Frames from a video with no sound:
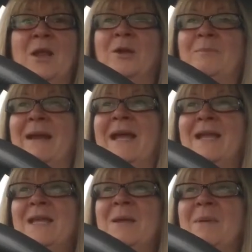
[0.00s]
lot better
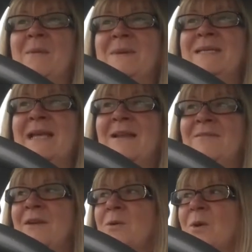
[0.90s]
about
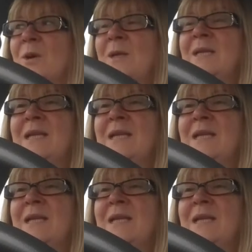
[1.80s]
myself, you know,